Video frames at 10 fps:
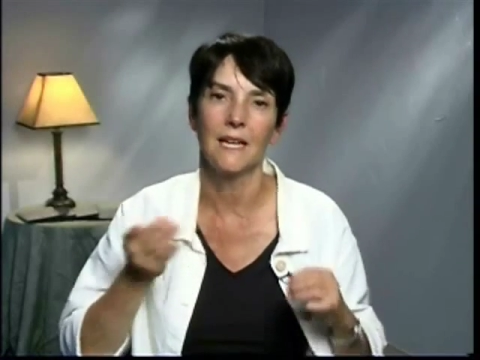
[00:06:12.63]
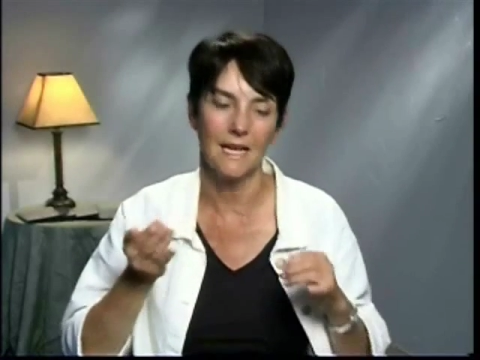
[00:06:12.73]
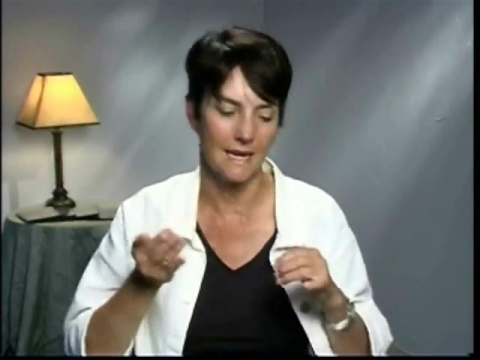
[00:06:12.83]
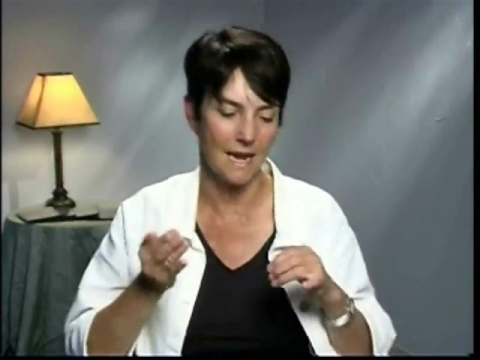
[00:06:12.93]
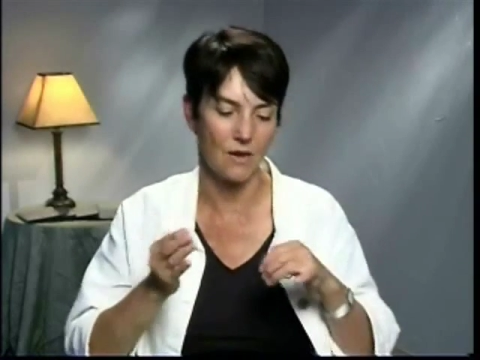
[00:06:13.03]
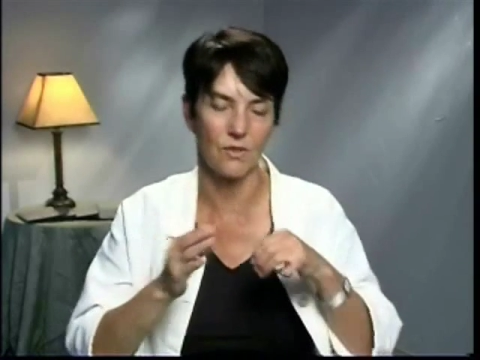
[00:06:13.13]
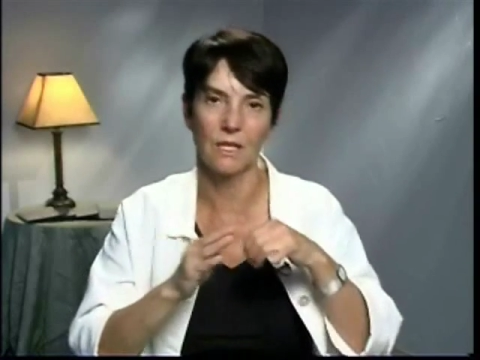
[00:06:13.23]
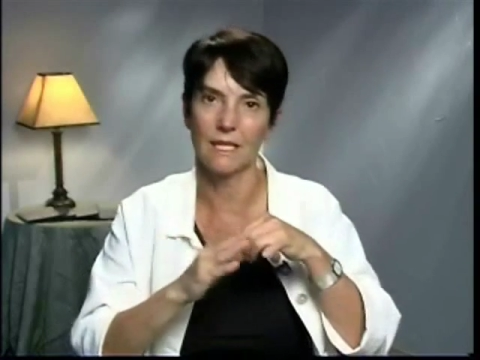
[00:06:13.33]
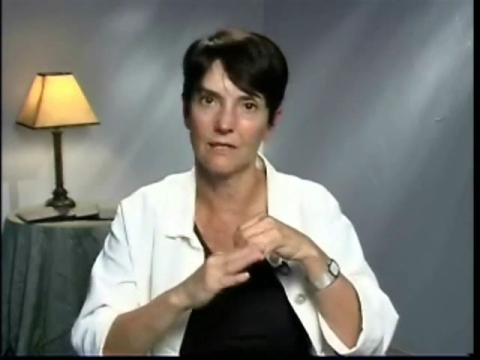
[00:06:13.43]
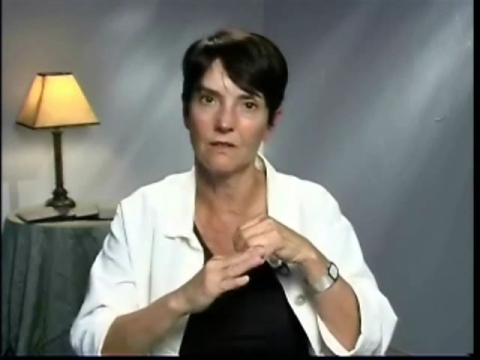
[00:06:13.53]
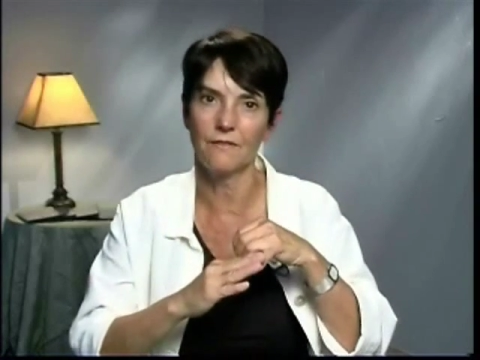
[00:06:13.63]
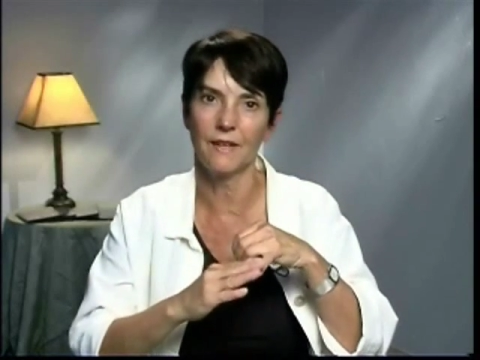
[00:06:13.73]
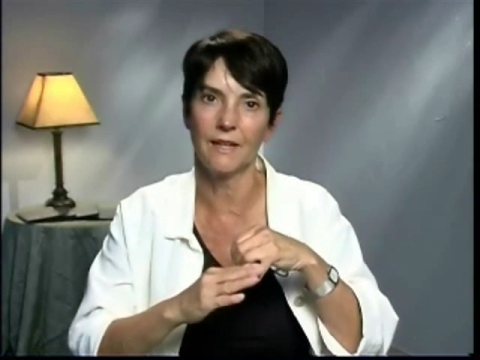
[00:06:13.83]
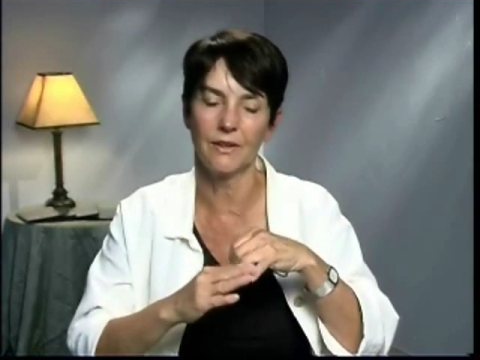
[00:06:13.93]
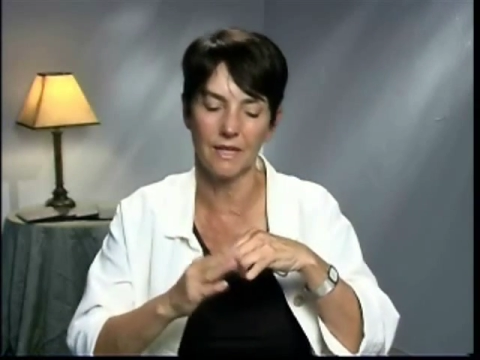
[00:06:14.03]
And now the little
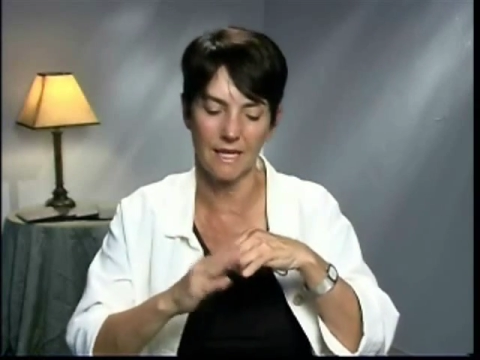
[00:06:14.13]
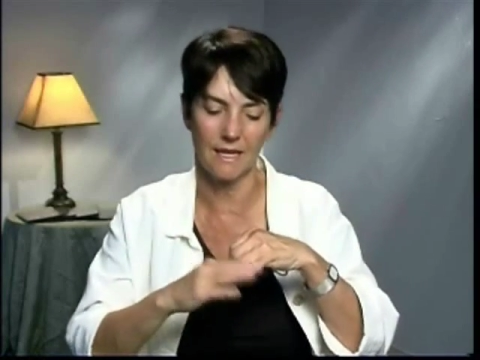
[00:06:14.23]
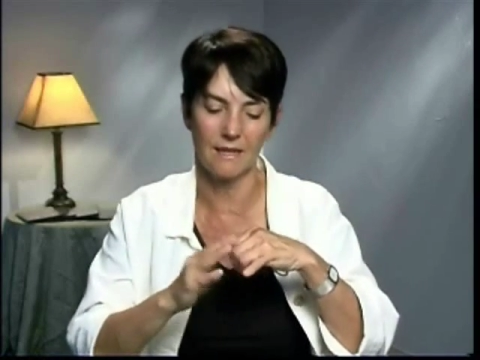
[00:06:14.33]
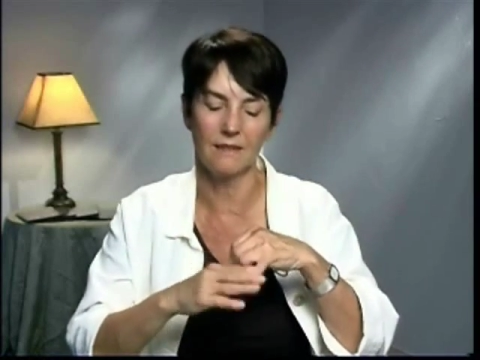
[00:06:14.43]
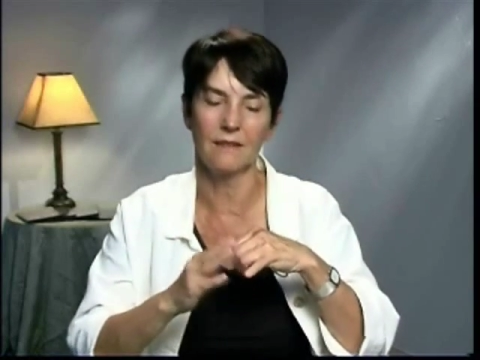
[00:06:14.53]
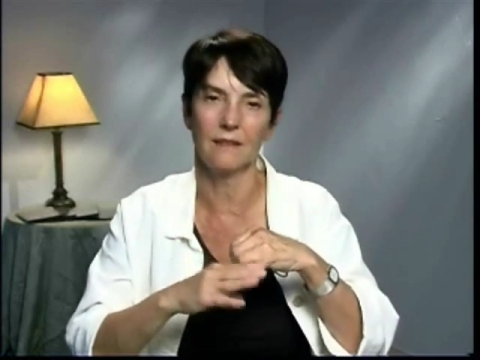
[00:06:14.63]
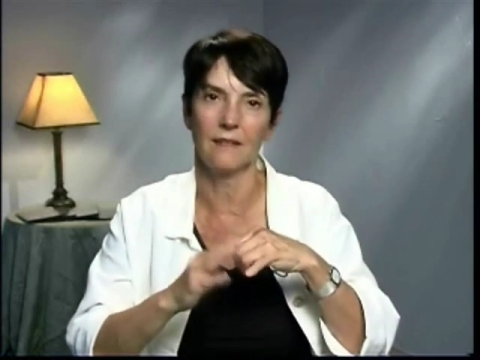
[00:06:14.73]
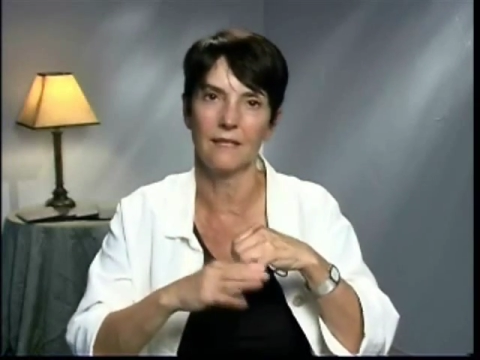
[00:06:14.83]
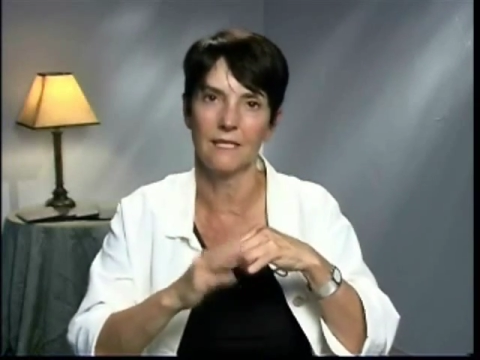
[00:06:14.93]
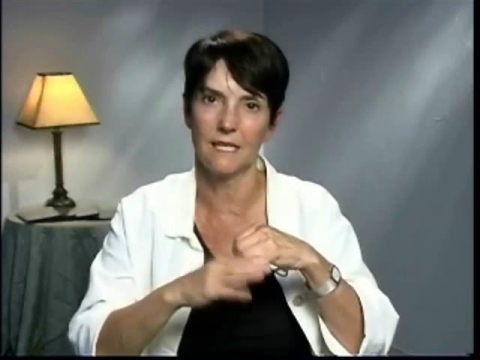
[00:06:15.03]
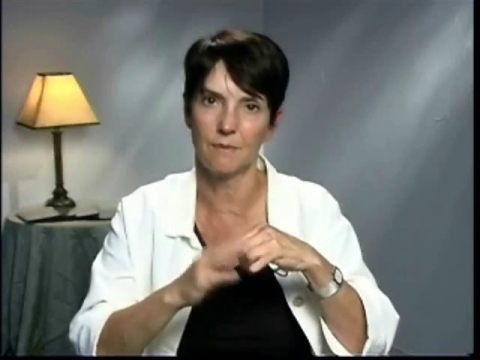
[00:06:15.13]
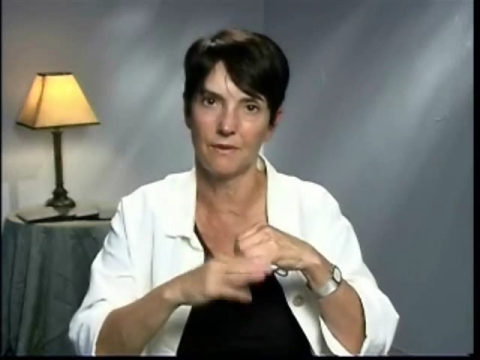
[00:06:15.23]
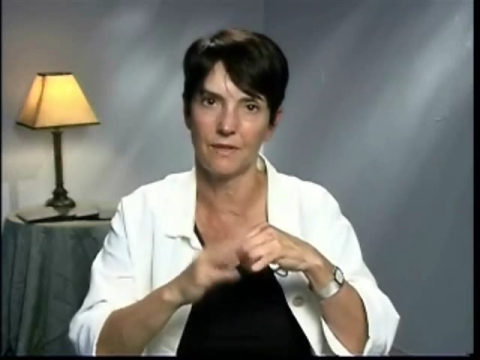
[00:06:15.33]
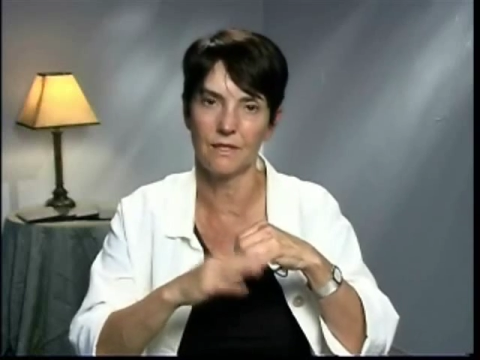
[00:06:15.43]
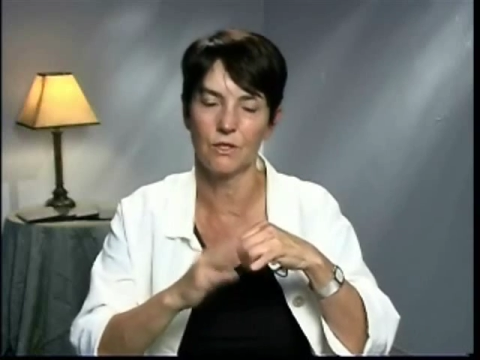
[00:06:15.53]
finger again at the tip
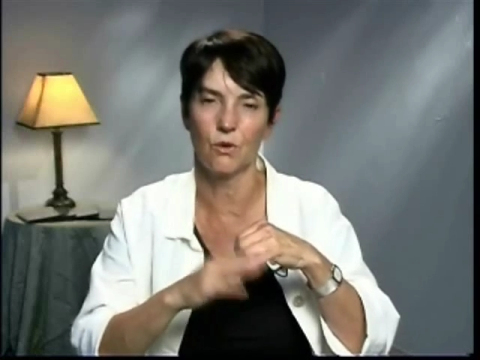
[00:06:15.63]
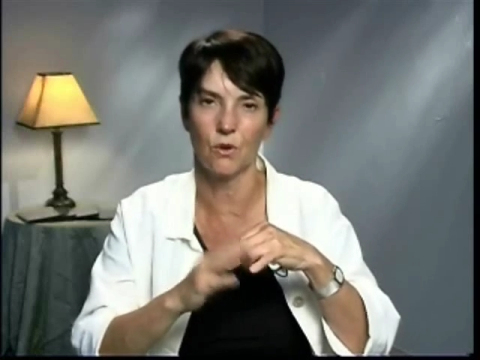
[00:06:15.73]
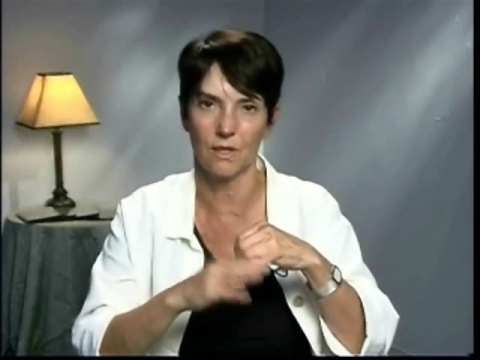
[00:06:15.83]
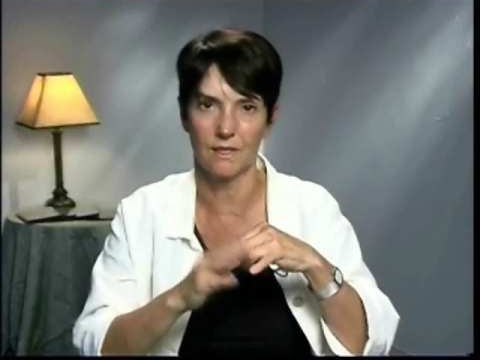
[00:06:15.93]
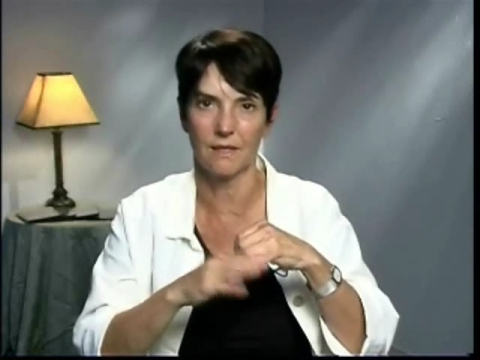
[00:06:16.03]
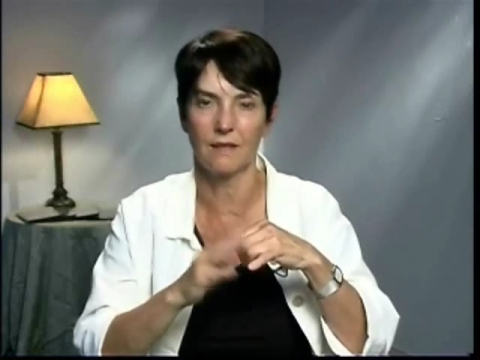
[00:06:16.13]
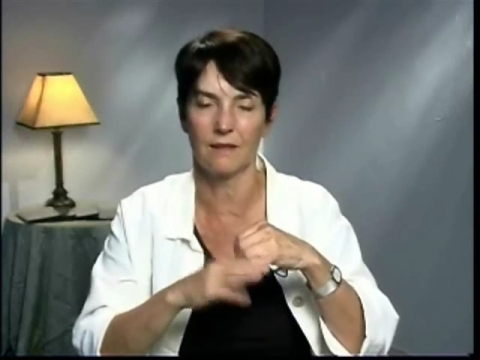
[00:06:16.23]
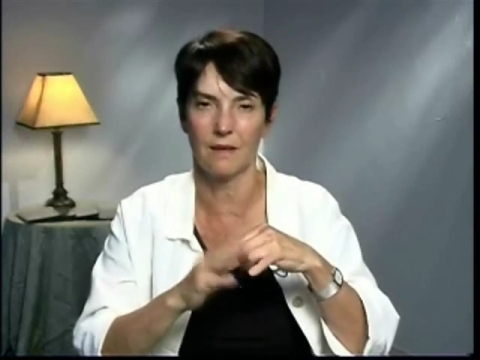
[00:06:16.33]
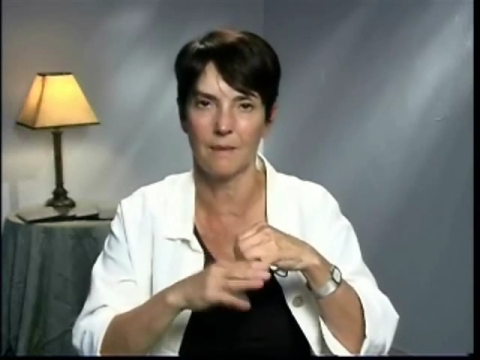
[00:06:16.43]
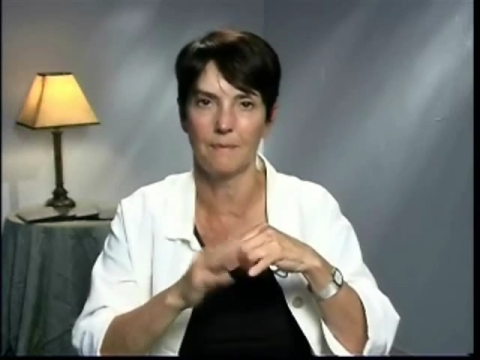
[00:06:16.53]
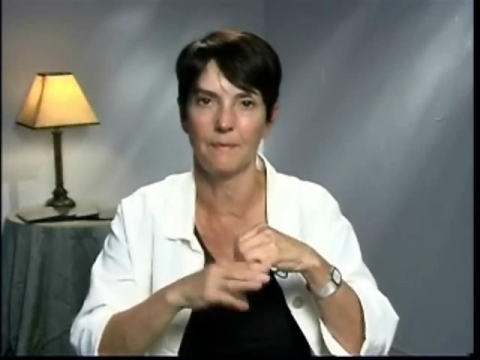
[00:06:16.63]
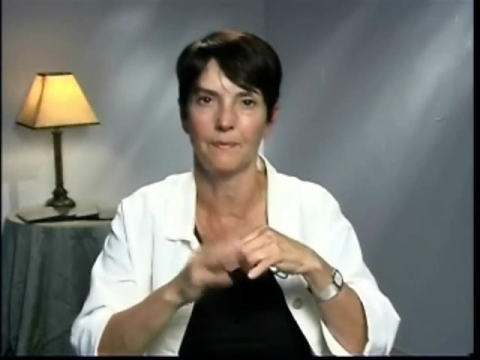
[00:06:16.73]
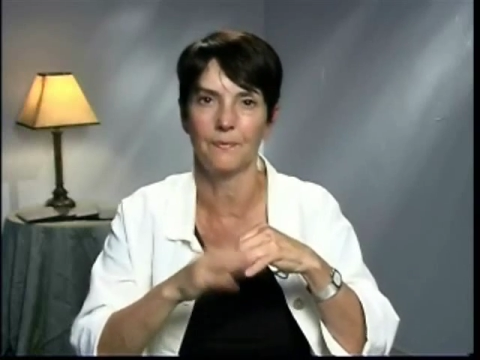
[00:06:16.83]
of it towards the thumb.